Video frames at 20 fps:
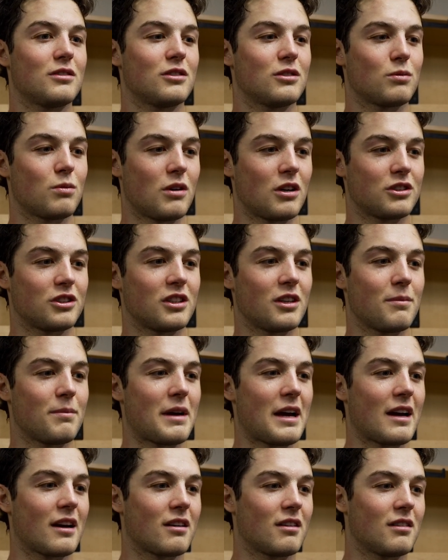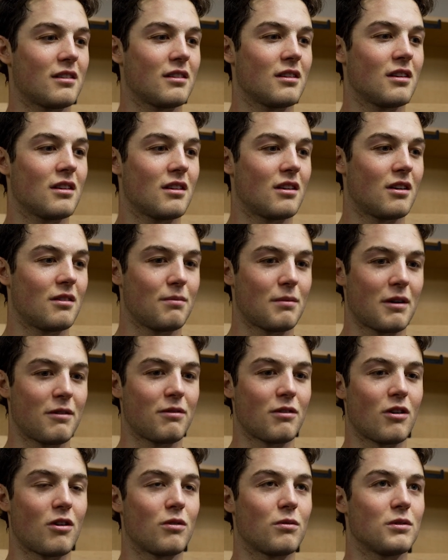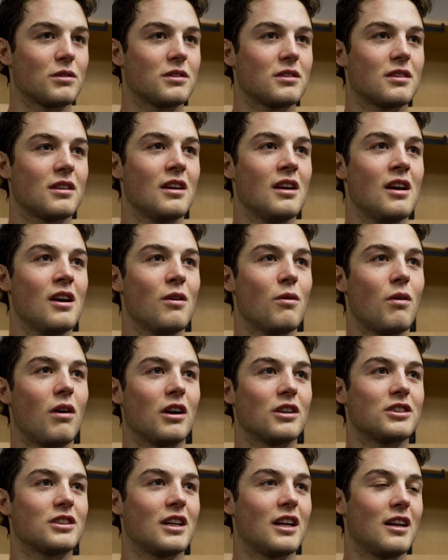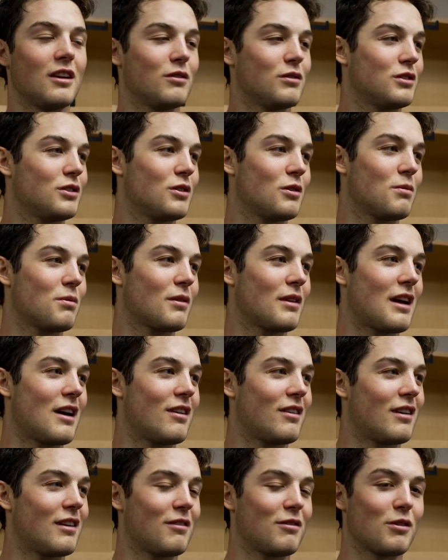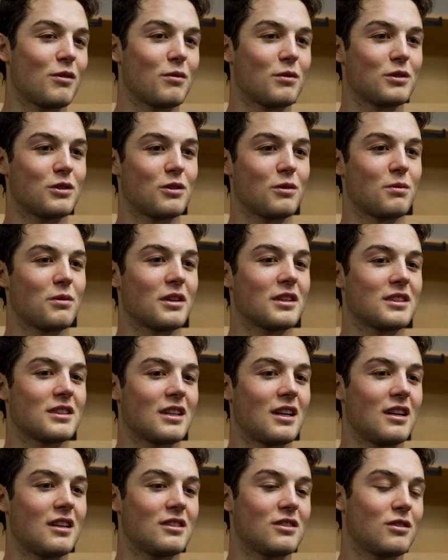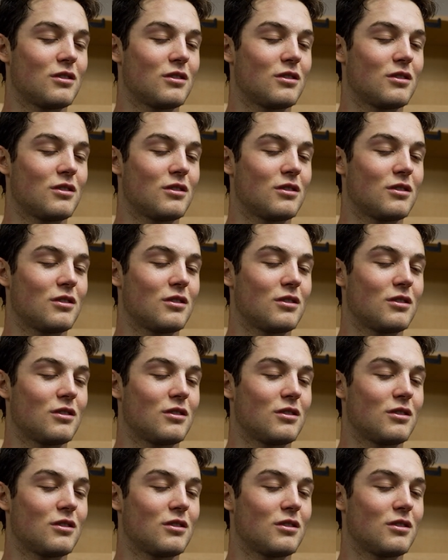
Just watching it back on my phone was watching it, and it was super loud, and everyone was super excited.